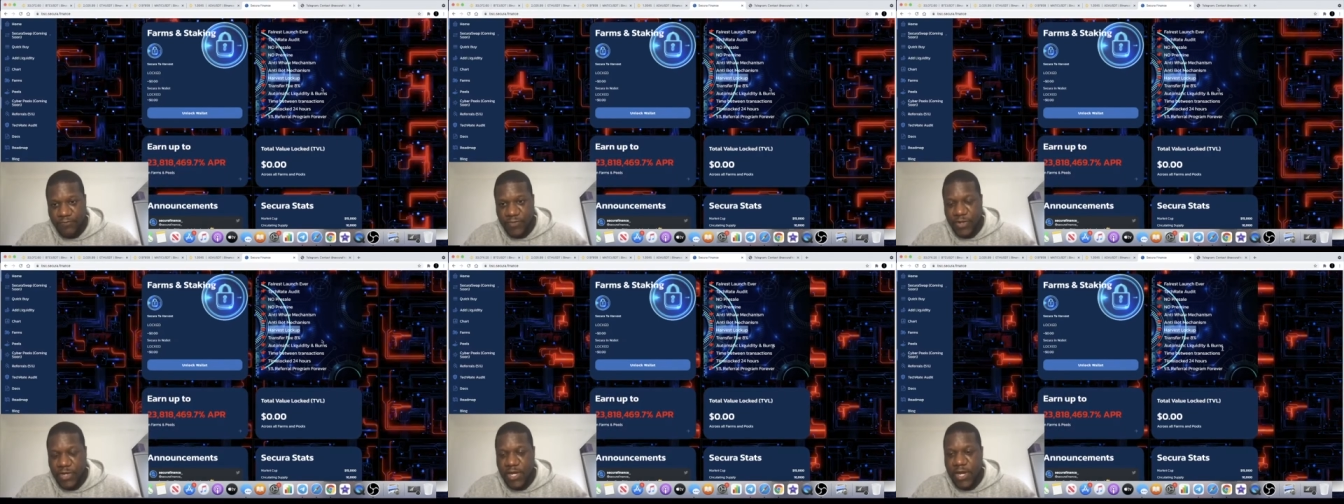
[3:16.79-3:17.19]

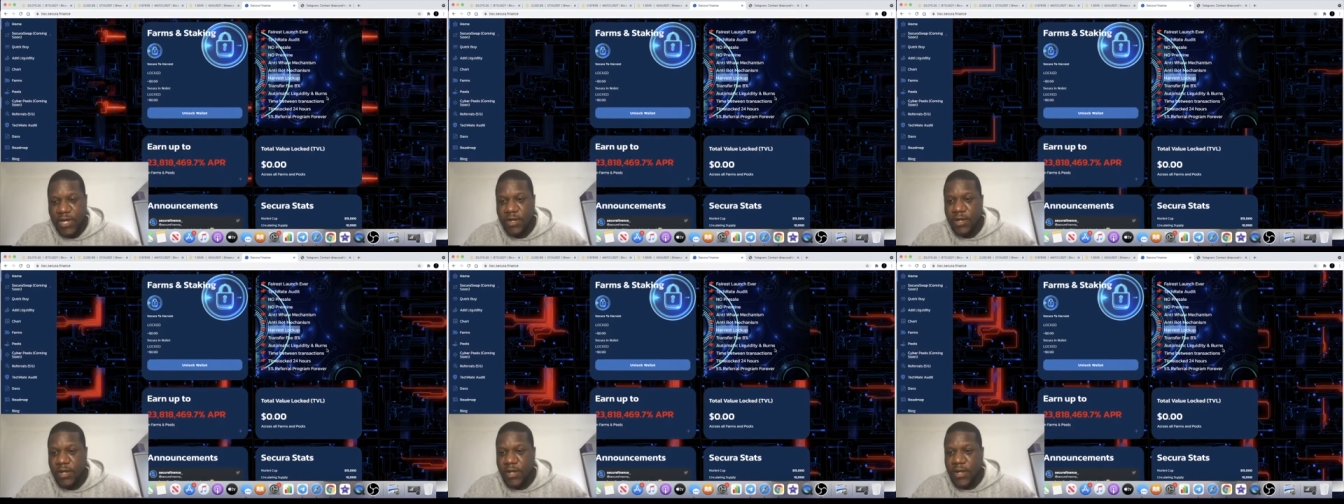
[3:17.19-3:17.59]

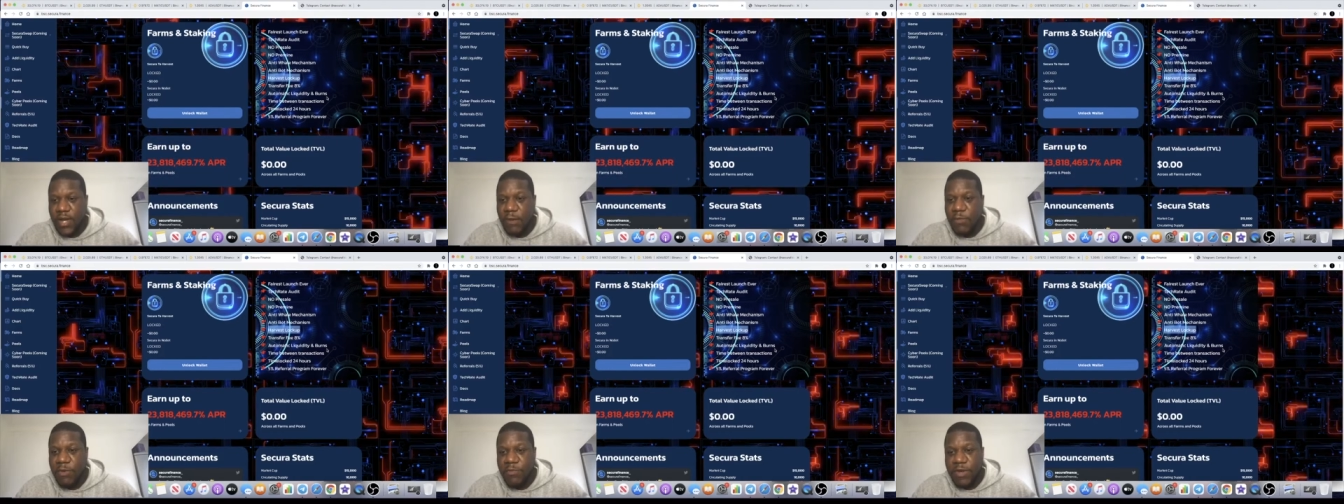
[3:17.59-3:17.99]
okay
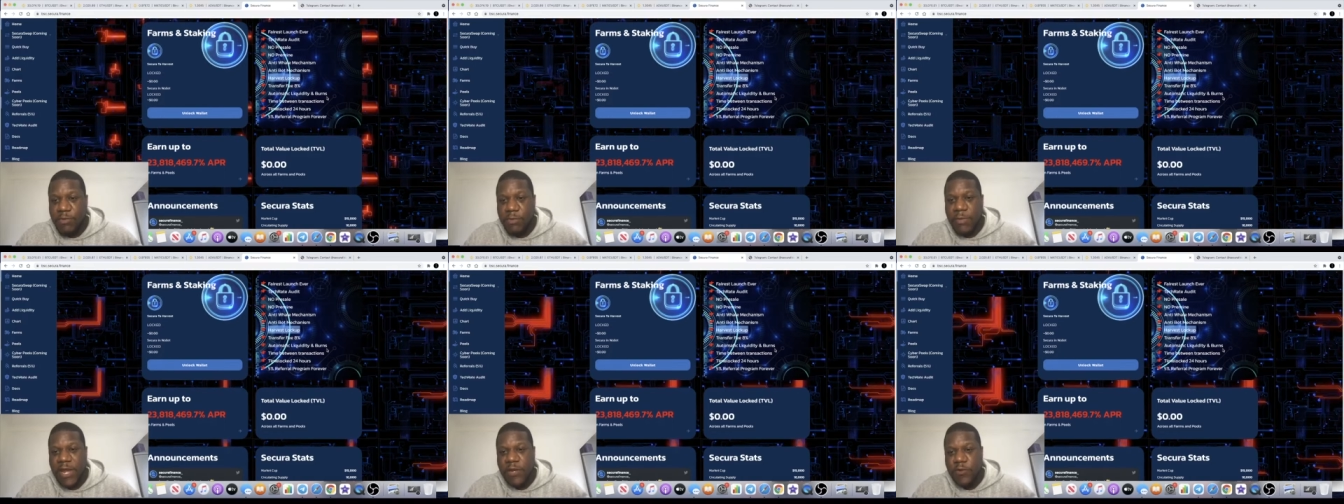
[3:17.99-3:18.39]
and when people
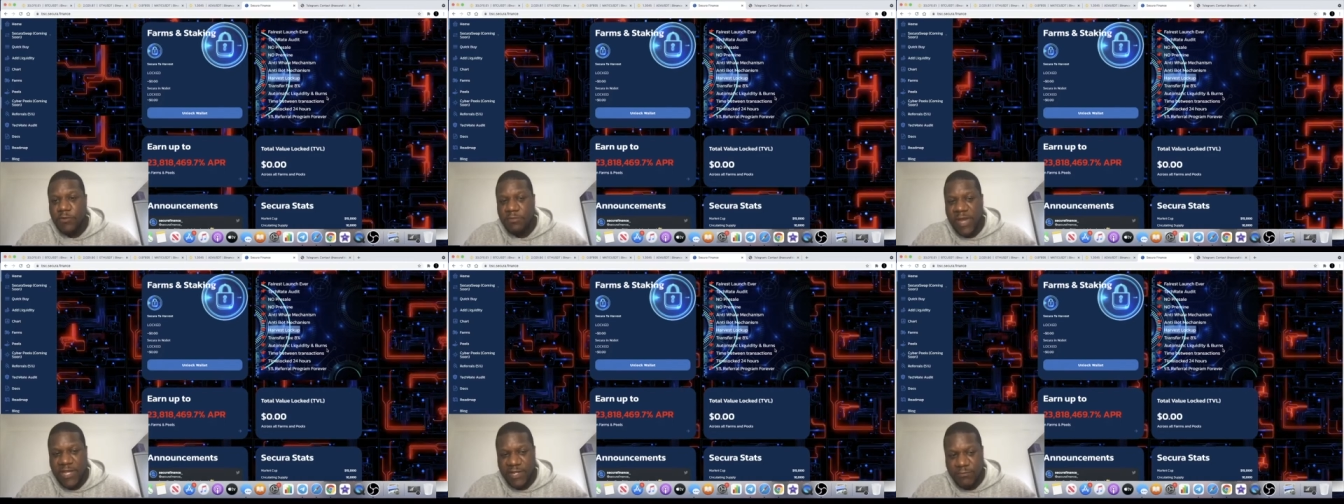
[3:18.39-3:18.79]
make those
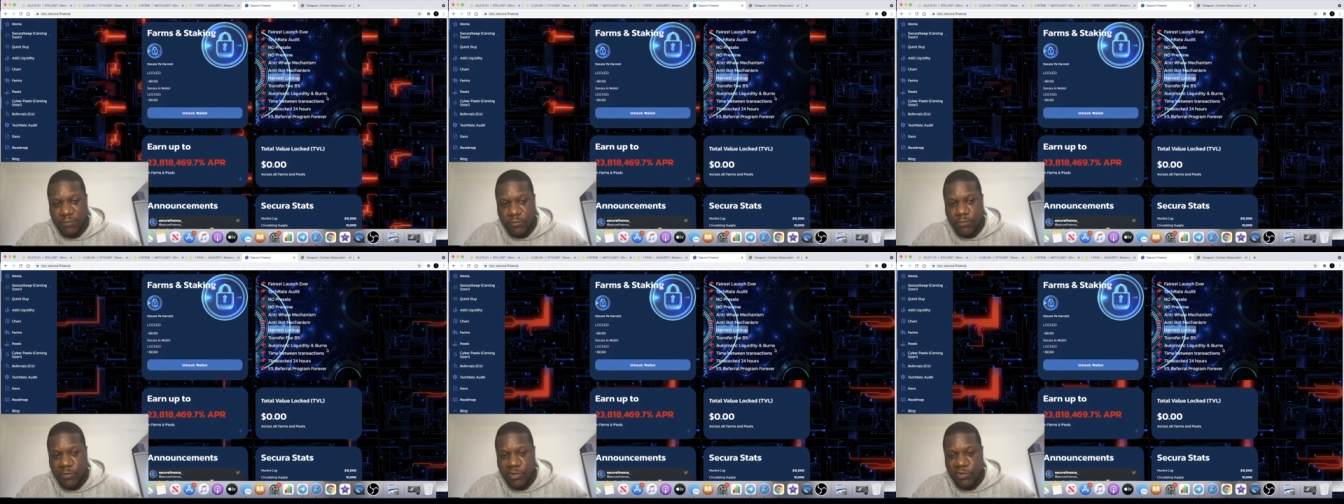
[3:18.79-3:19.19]
massive
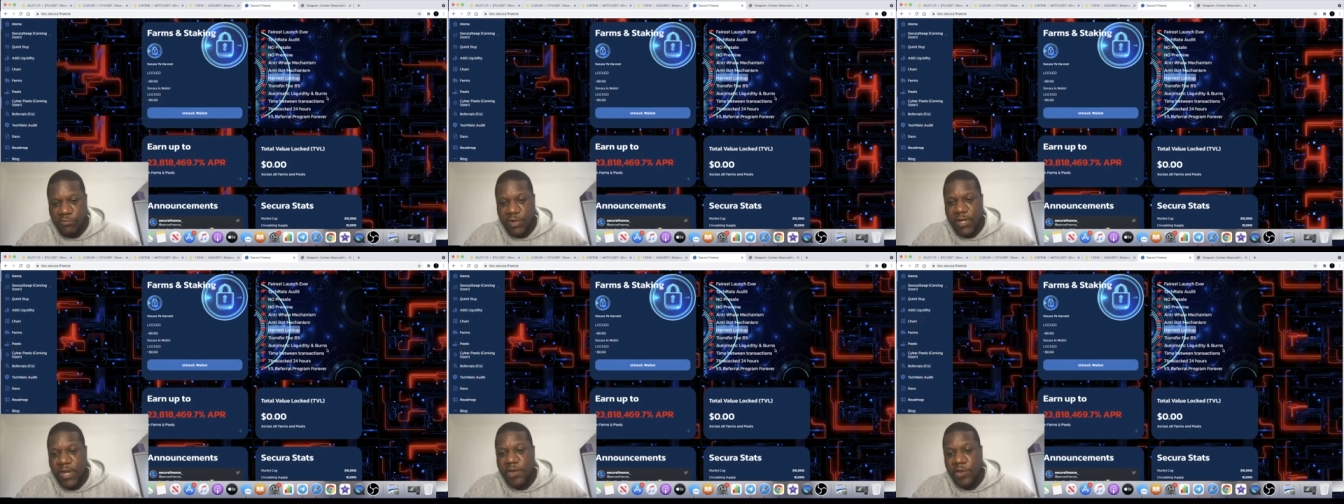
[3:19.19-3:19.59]
rewards
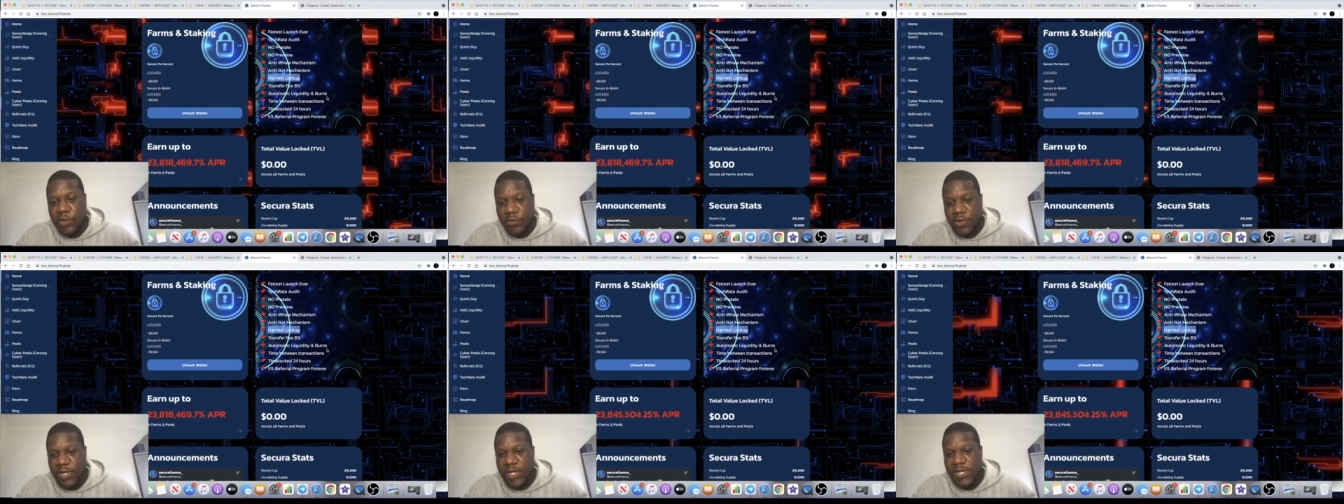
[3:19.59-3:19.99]
what they
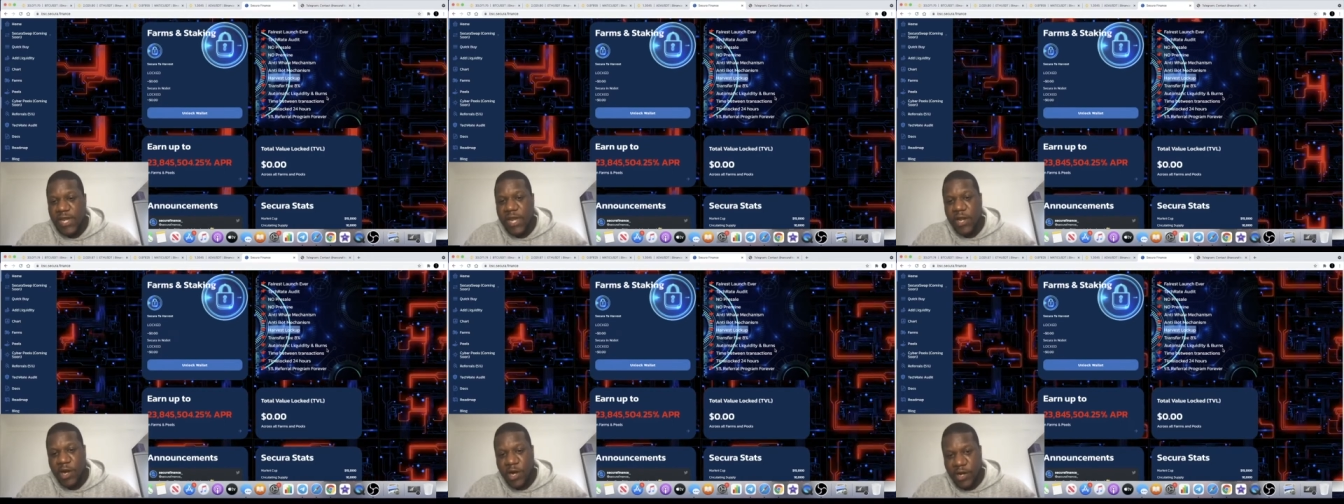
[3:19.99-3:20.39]
do is they
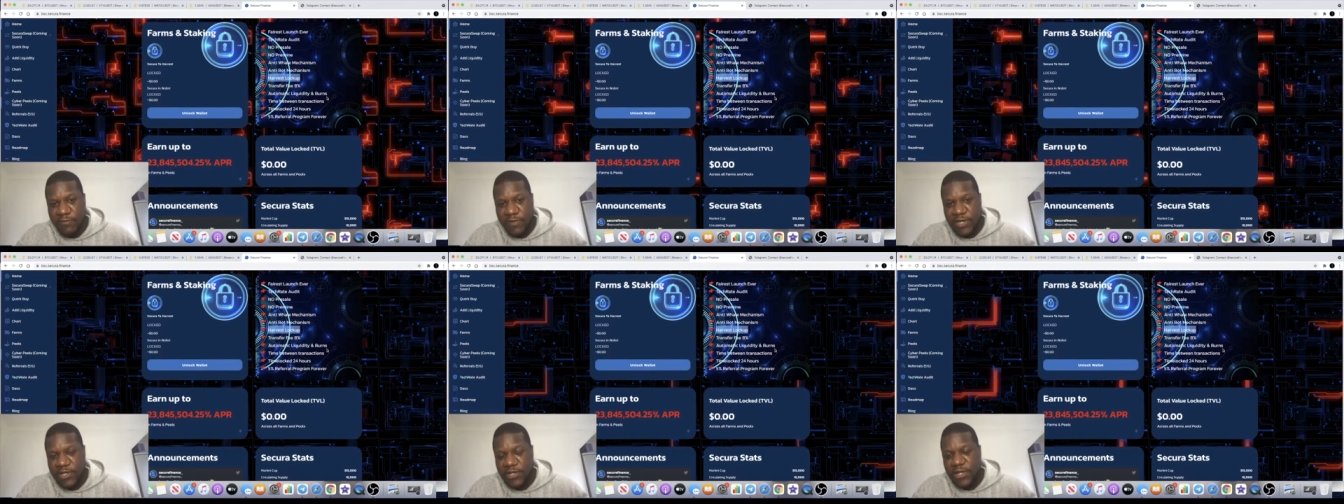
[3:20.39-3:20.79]

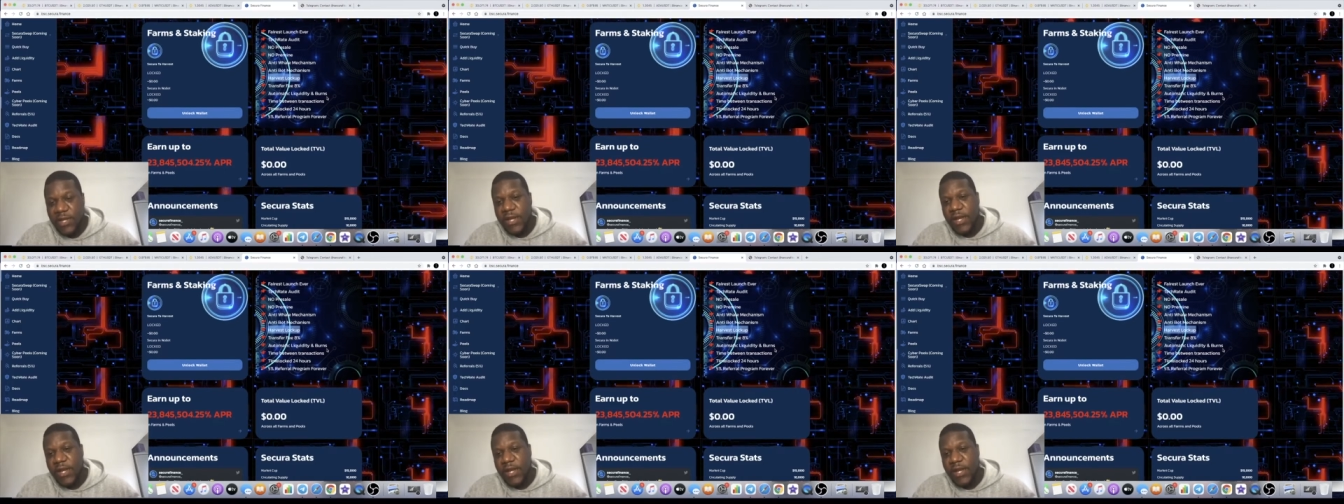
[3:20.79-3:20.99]
harvest